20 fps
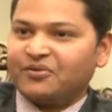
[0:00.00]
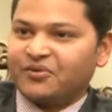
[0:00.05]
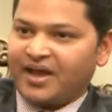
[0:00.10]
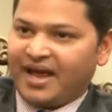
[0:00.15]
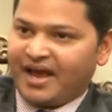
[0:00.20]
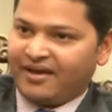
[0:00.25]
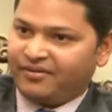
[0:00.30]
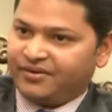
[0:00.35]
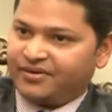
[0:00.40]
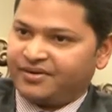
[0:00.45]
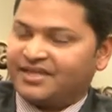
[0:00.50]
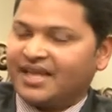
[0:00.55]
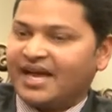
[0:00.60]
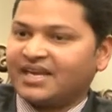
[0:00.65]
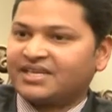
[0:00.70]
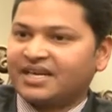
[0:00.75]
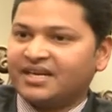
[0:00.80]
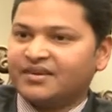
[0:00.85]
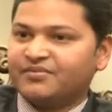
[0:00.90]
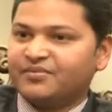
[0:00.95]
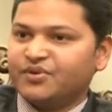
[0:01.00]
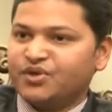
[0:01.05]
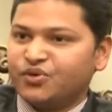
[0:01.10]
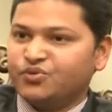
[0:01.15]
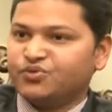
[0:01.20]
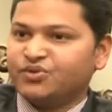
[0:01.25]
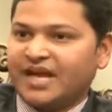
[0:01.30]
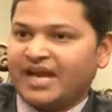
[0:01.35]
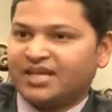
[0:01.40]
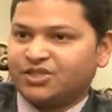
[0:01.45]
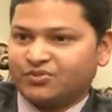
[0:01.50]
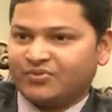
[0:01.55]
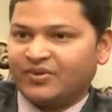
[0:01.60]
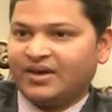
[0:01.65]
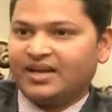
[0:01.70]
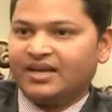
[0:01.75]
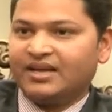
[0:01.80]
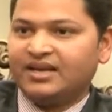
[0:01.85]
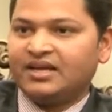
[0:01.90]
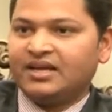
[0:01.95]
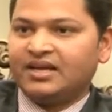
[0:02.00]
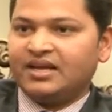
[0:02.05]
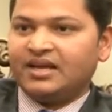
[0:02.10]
We have heard that kind of news as well.